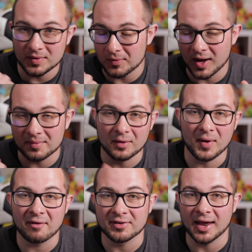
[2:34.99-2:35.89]
me while my
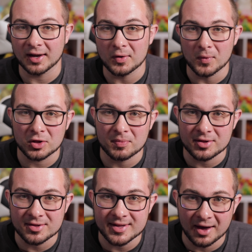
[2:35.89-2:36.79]
wife and I go watch
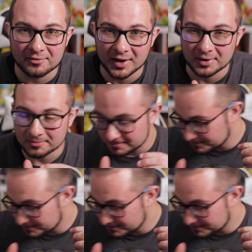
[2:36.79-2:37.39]
Mrs. Doubtfire.